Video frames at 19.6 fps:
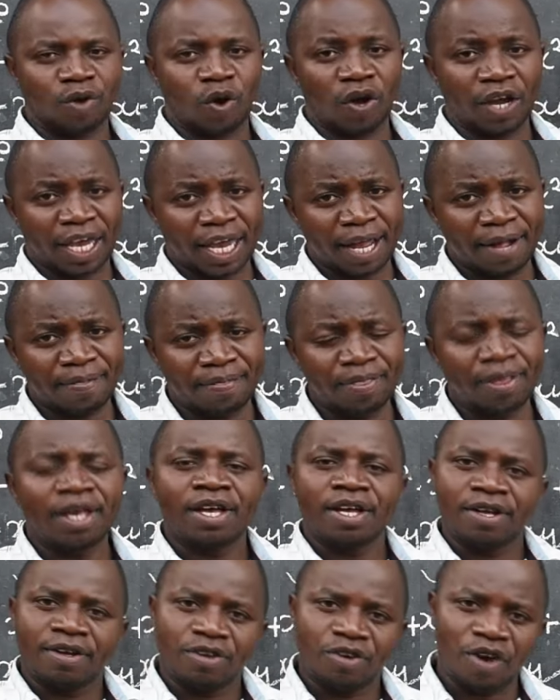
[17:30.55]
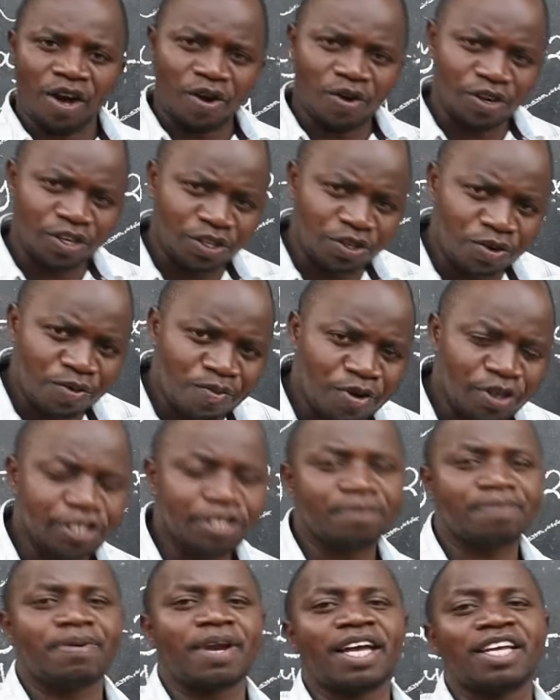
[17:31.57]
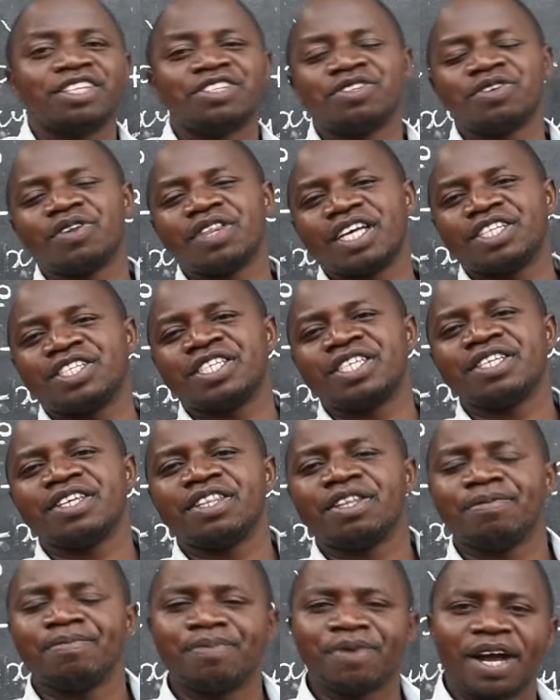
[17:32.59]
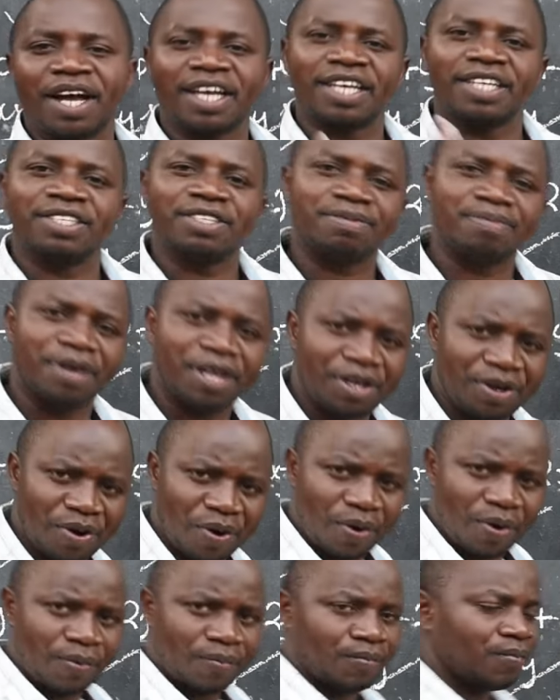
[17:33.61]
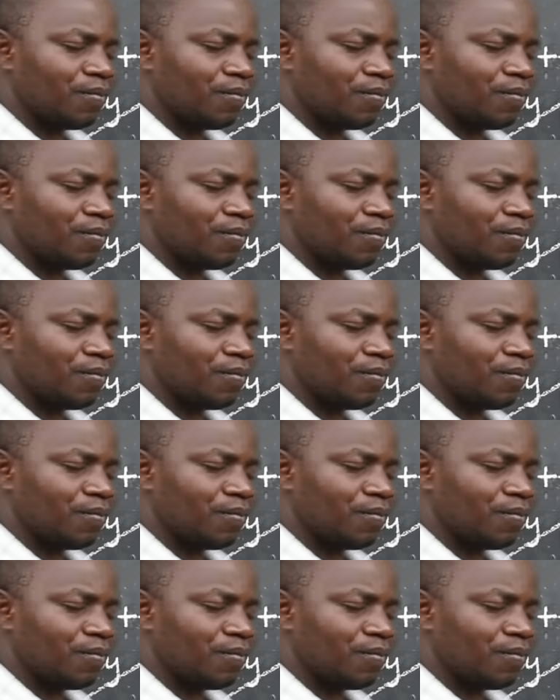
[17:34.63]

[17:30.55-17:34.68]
Okay? You are going to multiply so that the brackets might go.